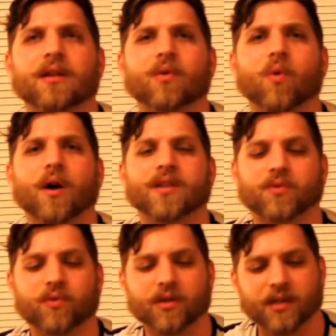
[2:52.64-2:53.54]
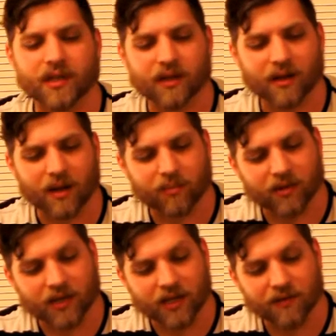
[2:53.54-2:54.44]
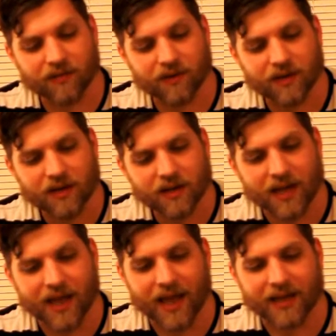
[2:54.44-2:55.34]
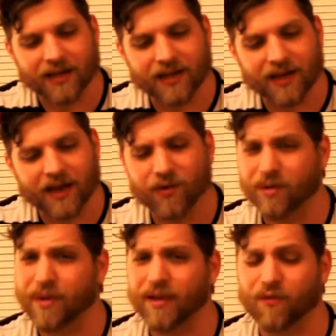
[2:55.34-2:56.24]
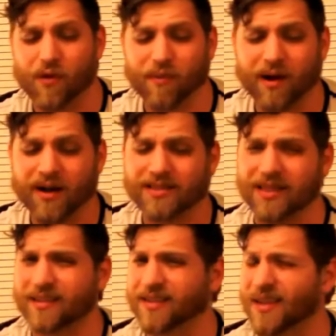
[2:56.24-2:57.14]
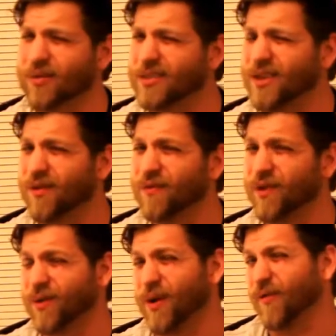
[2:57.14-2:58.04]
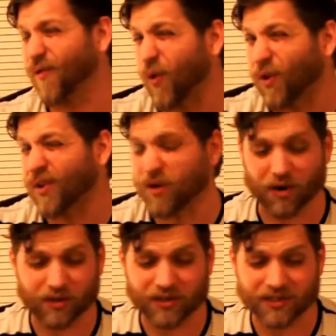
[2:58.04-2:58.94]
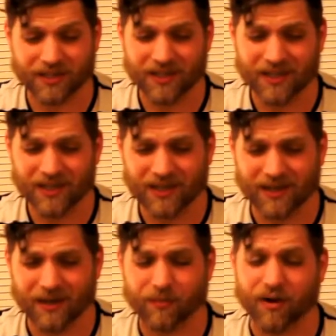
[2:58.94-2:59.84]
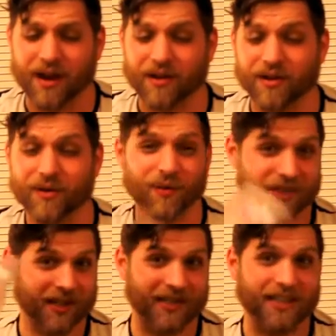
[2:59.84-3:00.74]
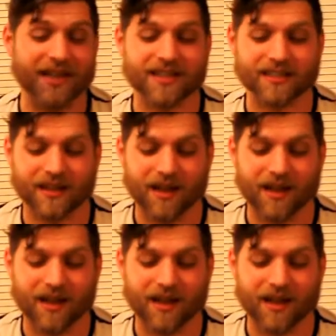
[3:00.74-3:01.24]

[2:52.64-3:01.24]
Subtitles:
was really good, I believe, and I only paid $4, and it was selling for around $40. Brand new, which this is